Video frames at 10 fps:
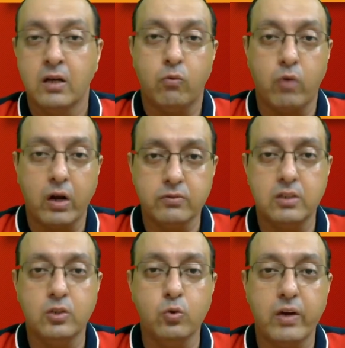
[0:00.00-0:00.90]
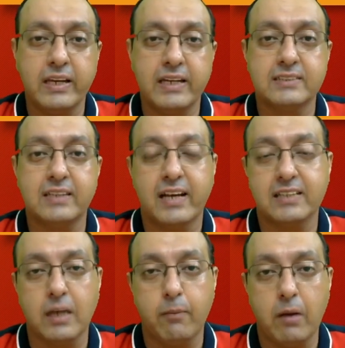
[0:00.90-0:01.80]
One of the new variants that
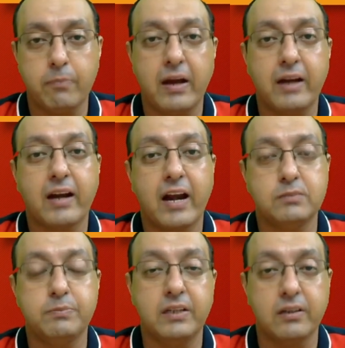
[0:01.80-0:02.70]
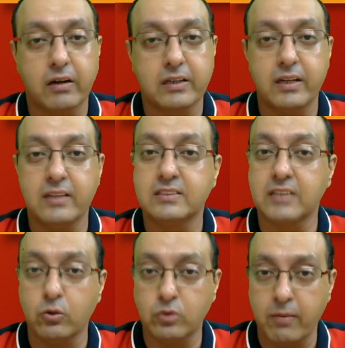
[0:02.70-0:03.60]
has come up and has been detected in
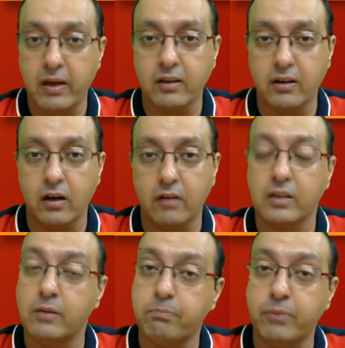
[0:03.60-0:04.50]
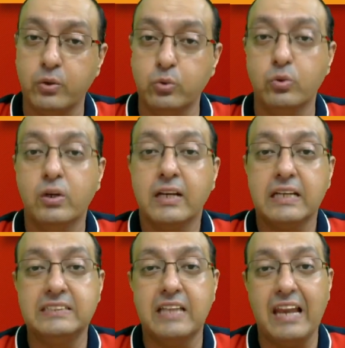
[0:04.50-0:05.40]
South America, in Peru,
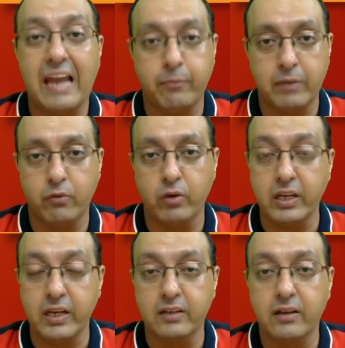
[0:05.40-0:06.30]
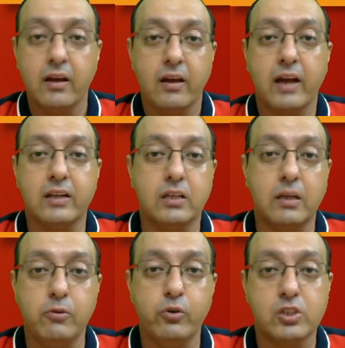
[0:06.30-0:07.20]
is the Lambda variant, and the
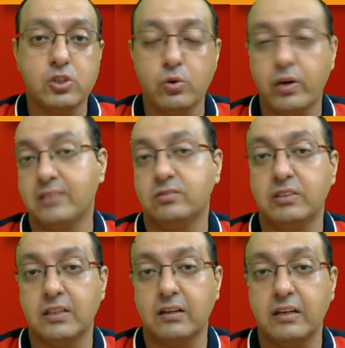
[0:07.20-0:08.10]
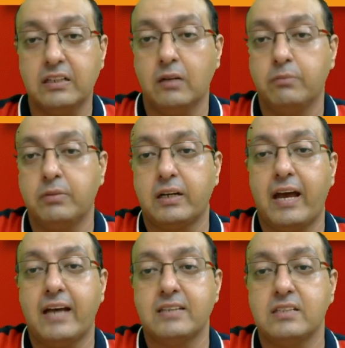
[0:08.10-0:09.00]
WHO has recently termed it
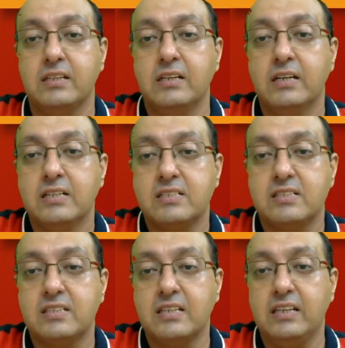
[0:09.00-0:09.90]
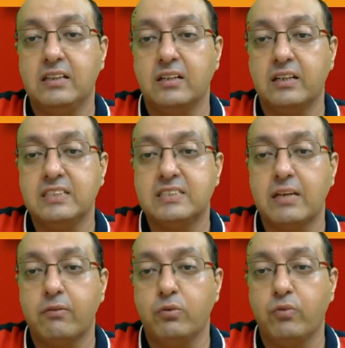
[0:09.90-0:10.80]
as the
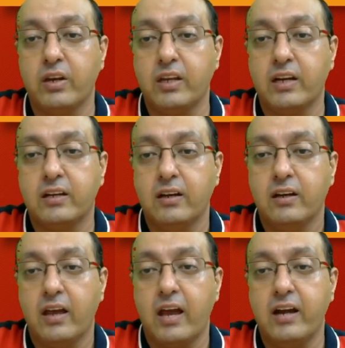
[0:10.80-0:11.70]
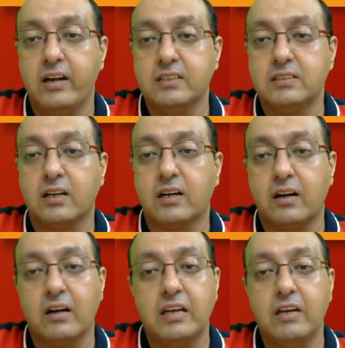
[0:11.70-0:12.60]
C37 variant. And it is
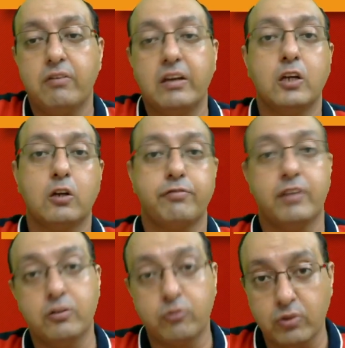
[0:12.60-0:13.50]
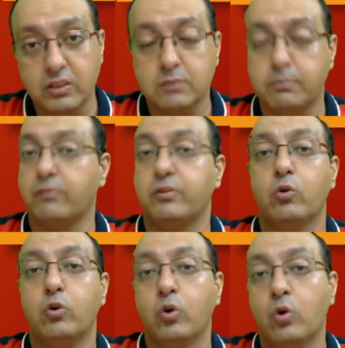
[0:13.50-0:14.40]
currently a variant of interest, but we
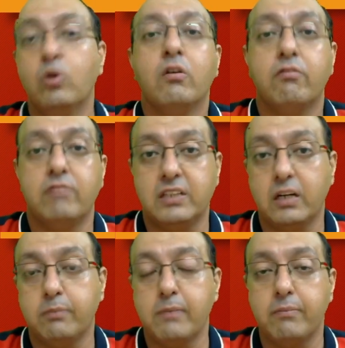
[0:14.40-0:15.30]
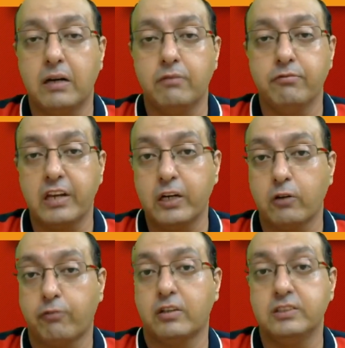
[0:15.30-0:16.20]
don't know whether it may become variant
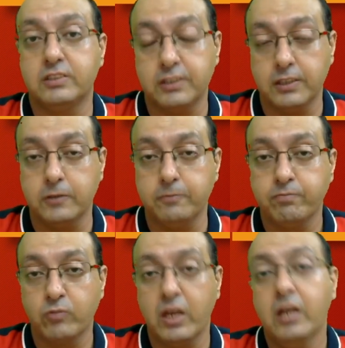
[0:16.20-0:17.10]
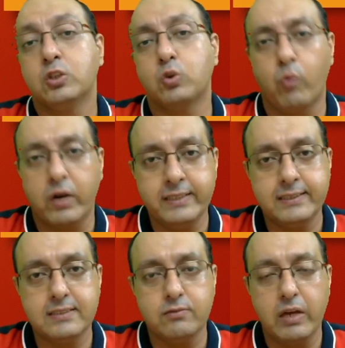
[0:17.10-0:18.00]
of concern. Okay, so what is
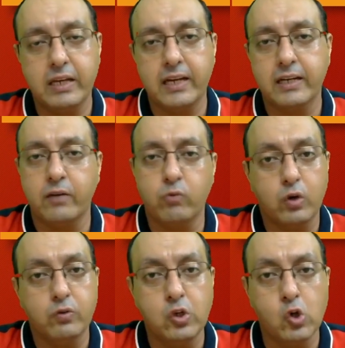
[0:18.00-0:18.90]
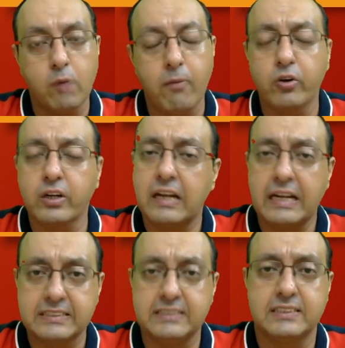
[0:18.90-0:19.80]
this variant and what do we know about it?
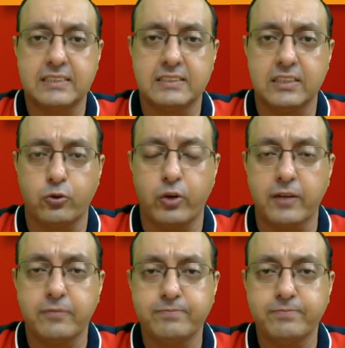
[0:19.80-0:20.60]
Let's discuss it today.